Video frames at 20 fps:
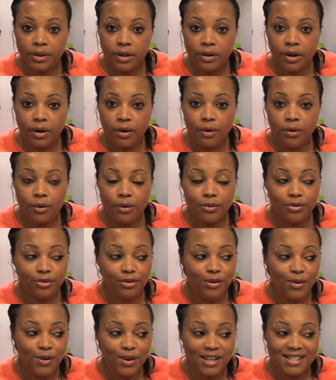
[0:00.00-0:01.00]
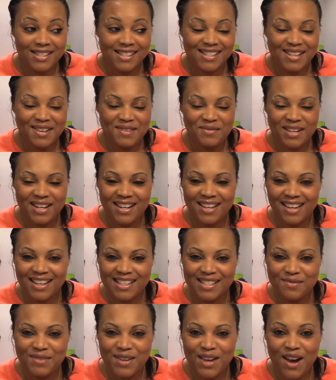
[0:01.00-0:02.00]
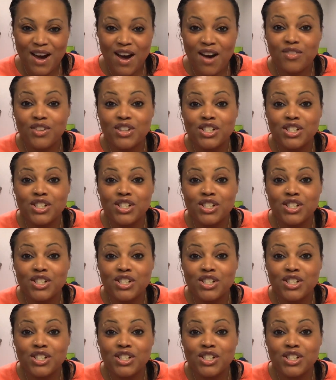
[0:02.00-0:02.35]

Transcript: you know, when somebody cuts me off